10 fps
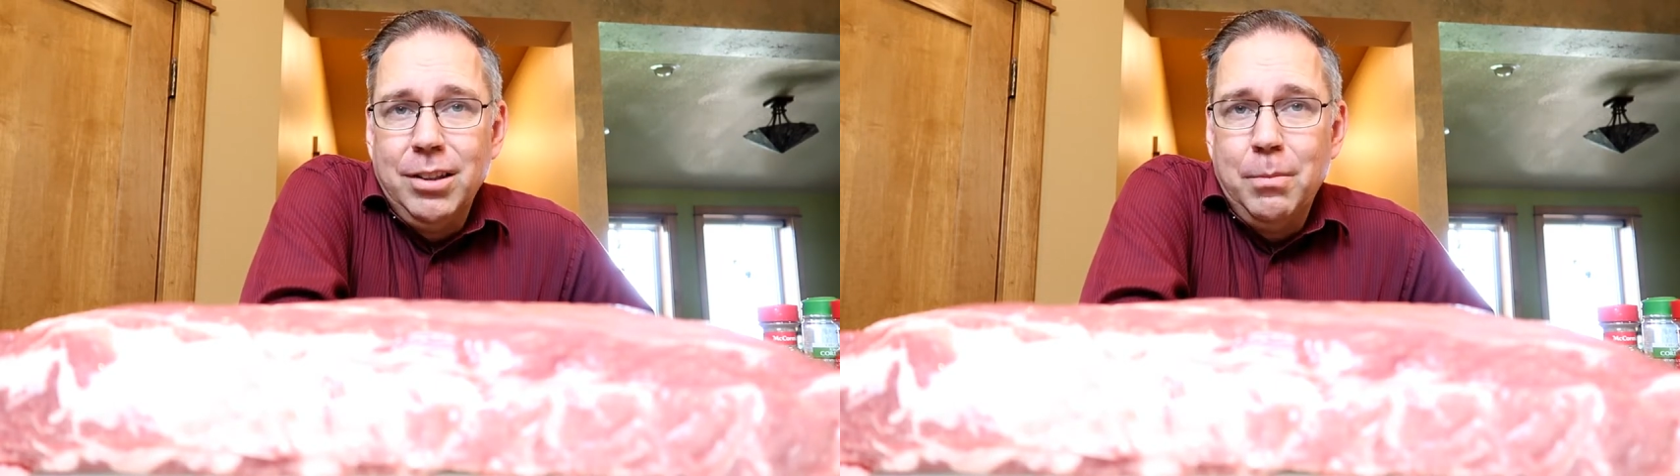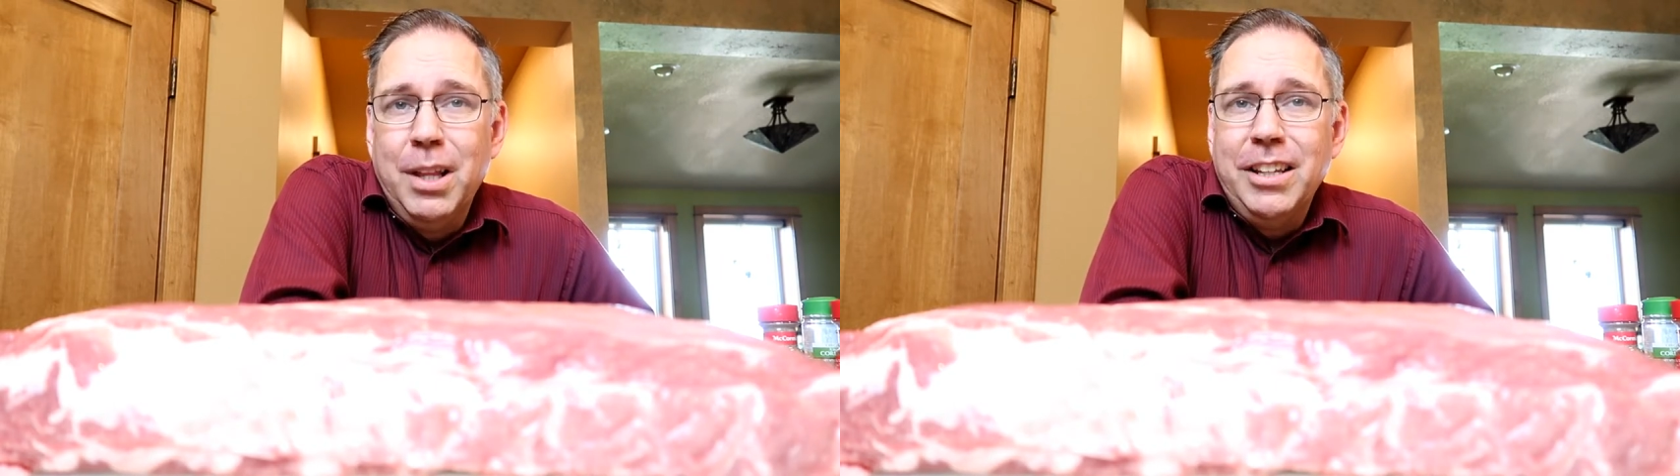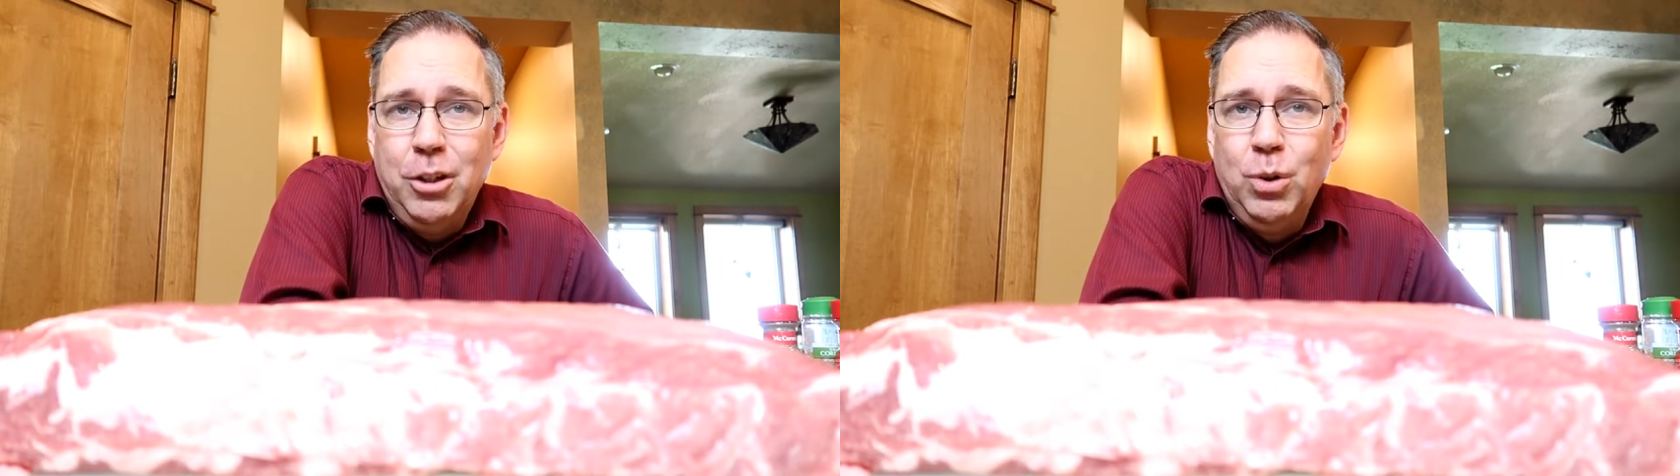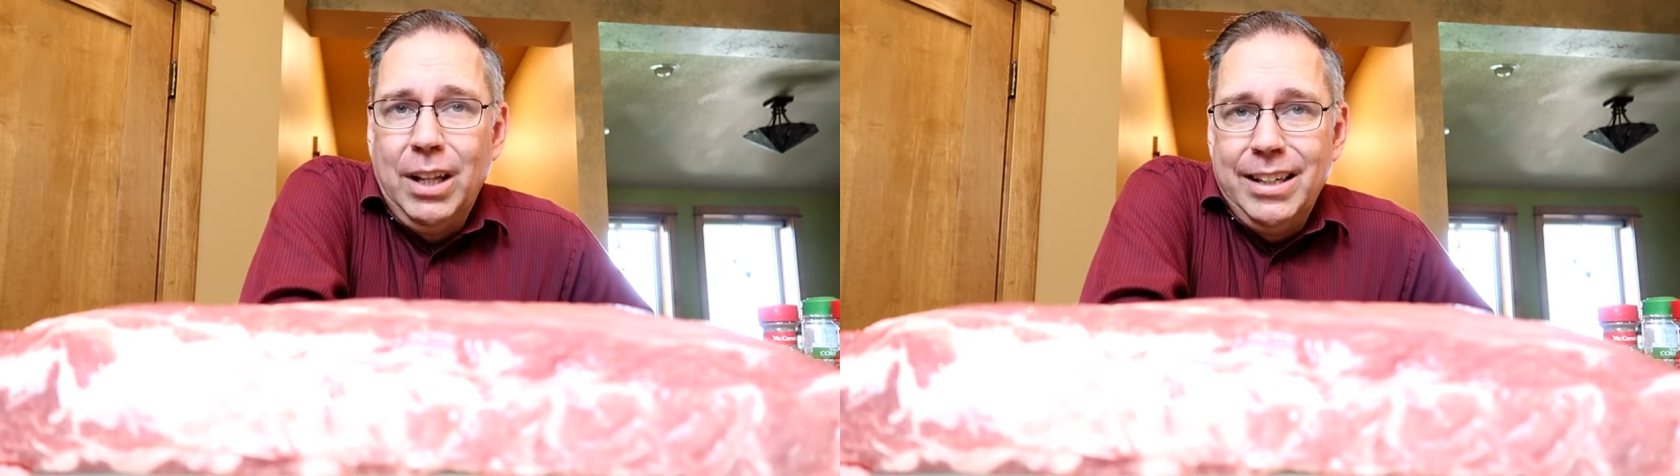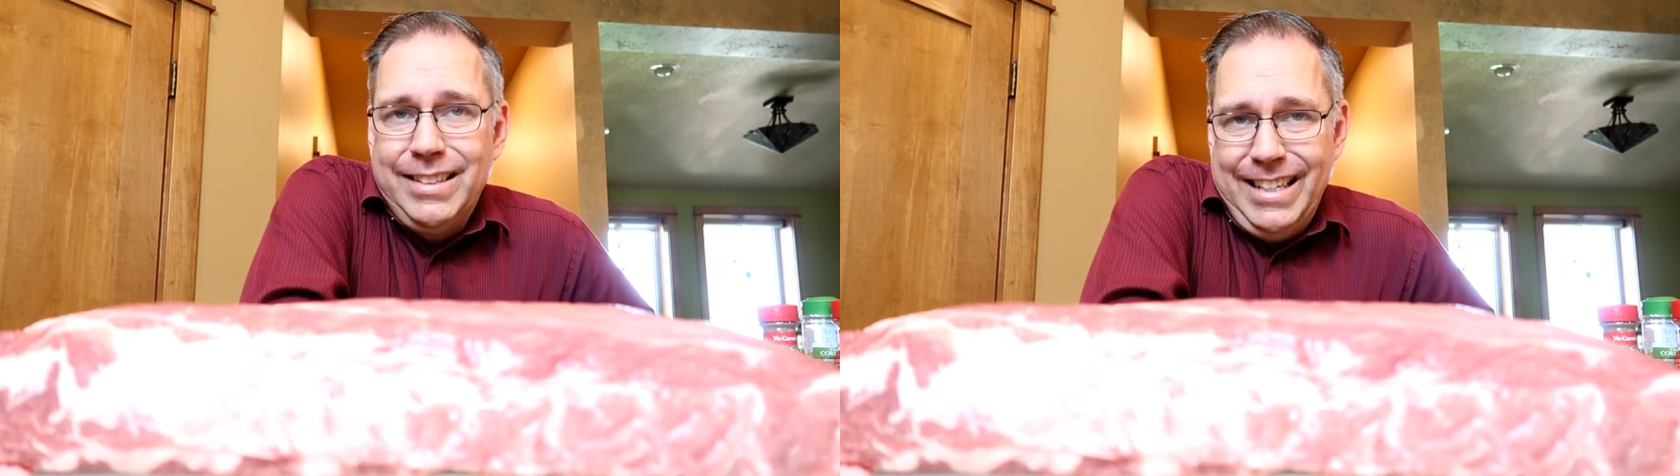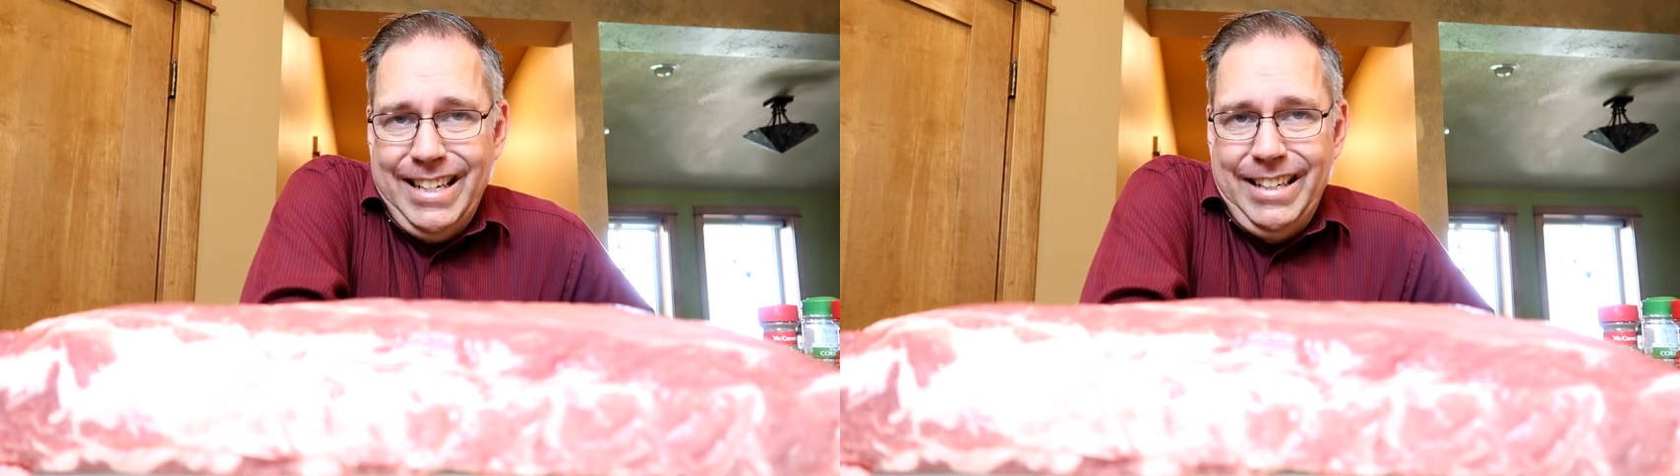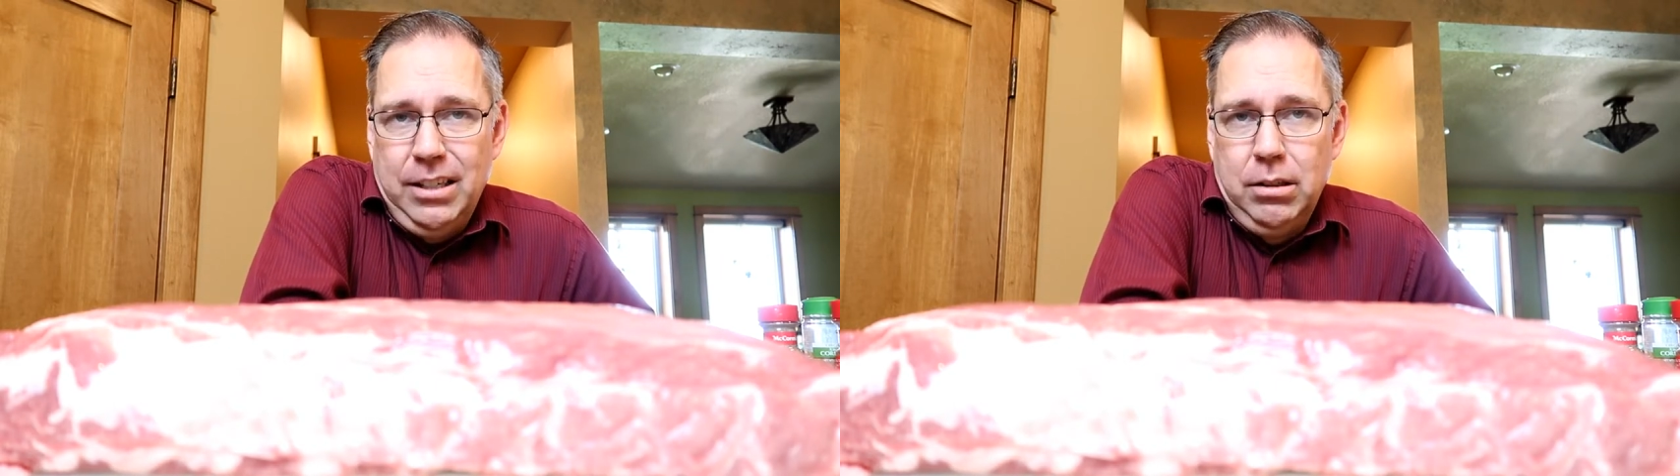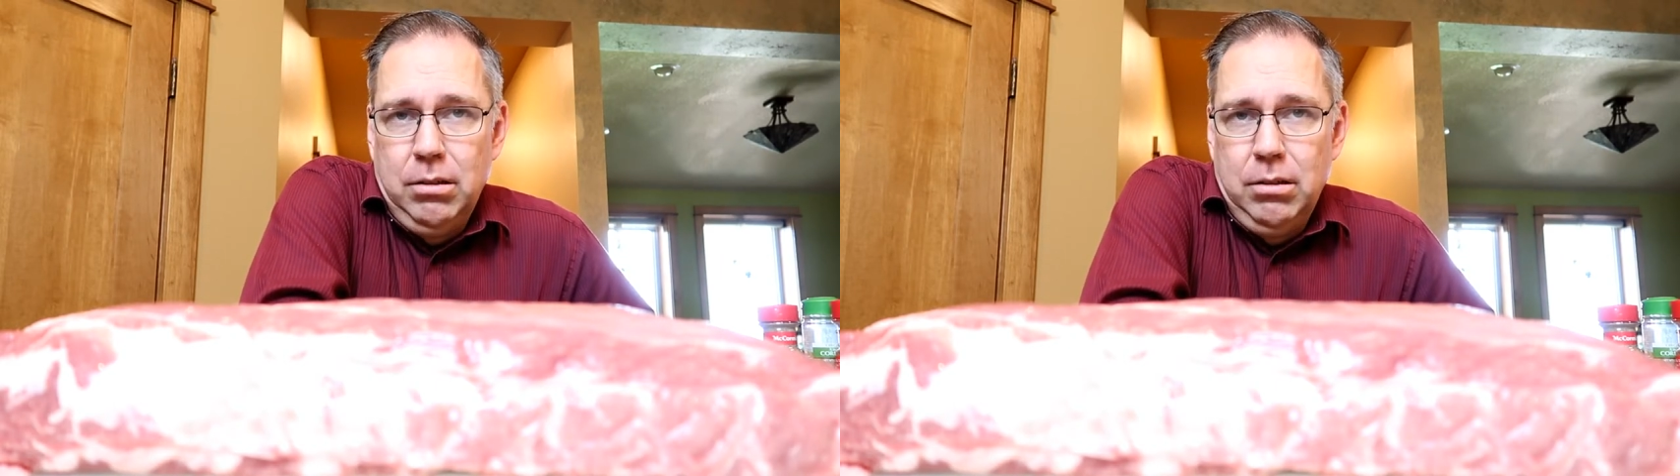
them that you like to eat.